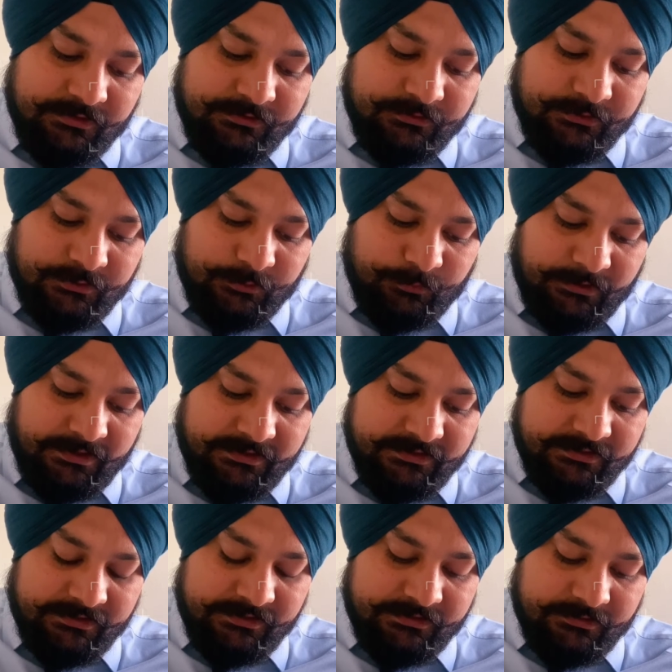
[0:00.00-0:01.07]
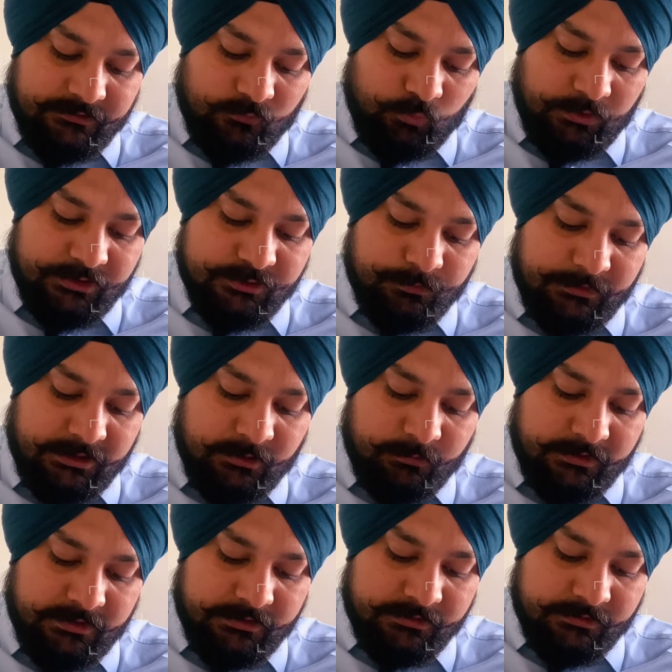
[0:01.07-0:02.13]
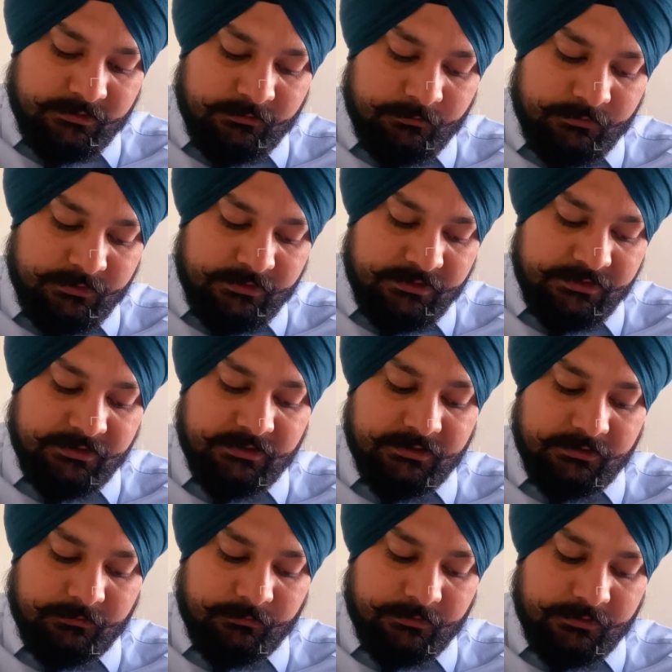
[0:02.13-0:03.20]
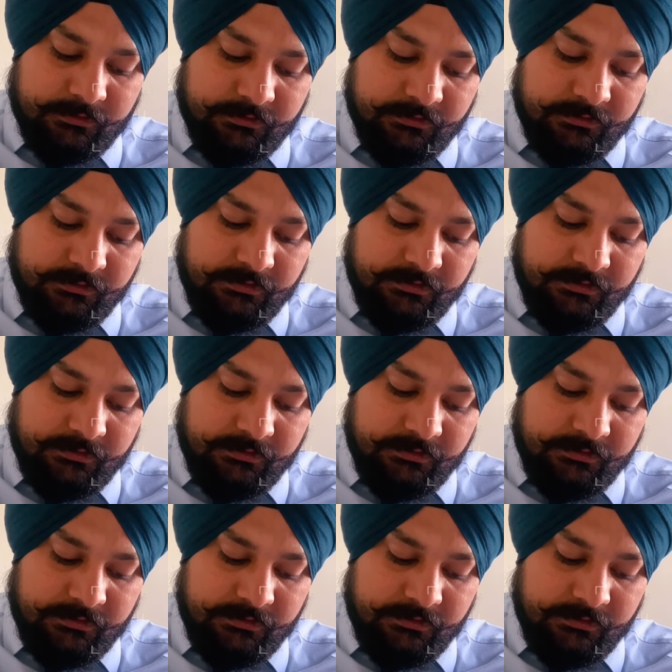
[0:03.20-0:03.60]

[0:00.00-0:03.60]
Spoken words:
to remind the reader what is meant by a term real number.